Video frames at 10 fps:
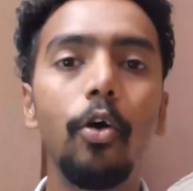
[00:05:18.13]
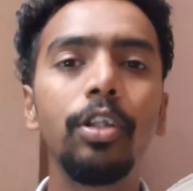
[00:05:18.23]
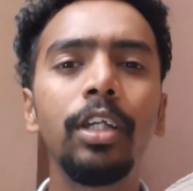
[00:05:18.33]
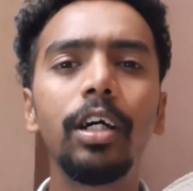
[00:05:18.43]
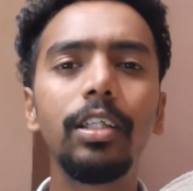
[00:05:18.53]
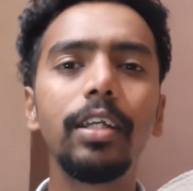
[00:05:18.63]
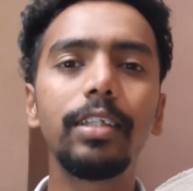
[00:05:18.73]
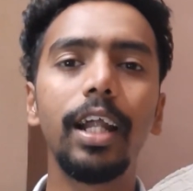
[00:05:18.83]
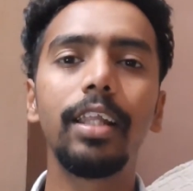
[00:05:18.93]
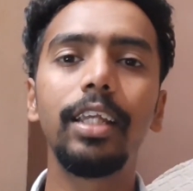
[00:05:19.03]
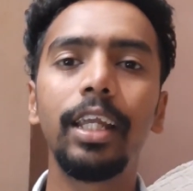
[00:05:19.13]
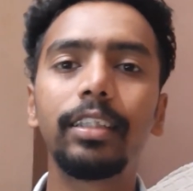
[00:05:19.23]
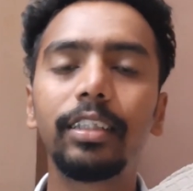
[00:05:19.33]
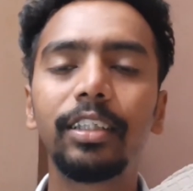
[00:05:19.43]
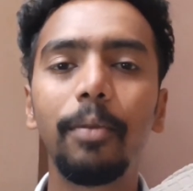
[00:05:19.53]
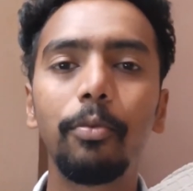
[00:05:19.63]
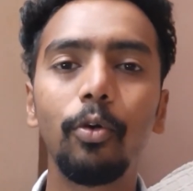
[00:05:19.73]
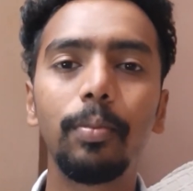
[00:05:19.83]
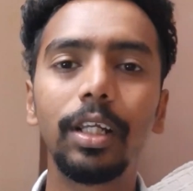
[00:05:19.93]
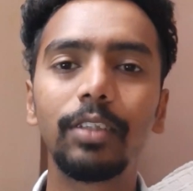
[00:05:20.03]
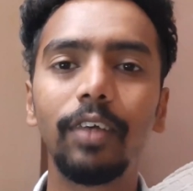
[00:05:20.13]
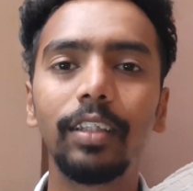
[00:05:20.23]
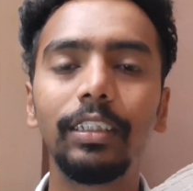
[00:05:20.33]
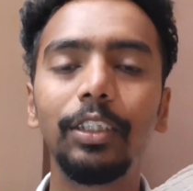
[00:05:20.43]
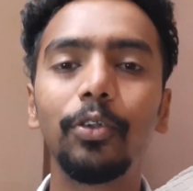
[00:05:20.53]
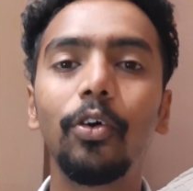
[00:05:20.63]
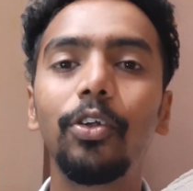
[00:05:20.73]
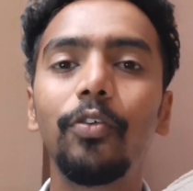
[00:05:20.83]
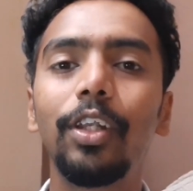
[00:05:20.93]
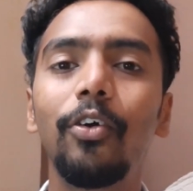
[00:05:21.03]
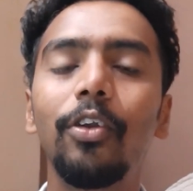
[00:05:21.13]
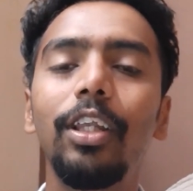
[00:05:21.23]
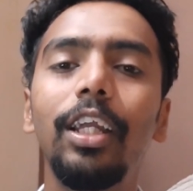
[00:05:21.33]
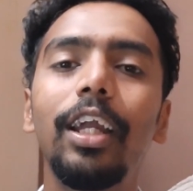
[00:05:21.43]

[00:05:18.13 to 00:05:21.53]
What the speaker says: On the other side, the X60 Pro plus 5G, you will only